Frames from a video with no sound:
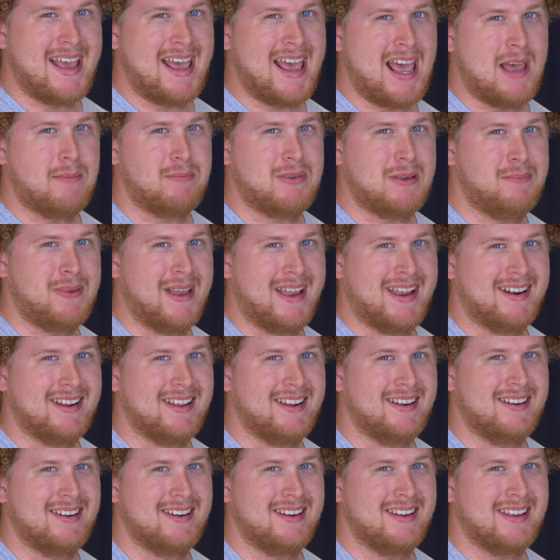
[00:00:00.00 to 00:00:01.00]
happy
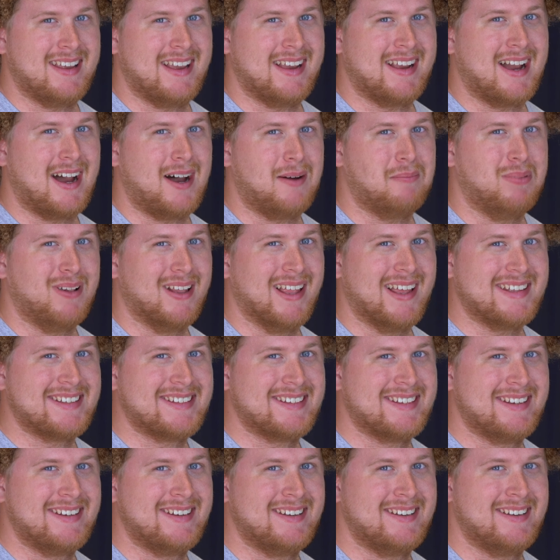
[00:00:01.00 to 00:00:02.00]
painting, and God bless.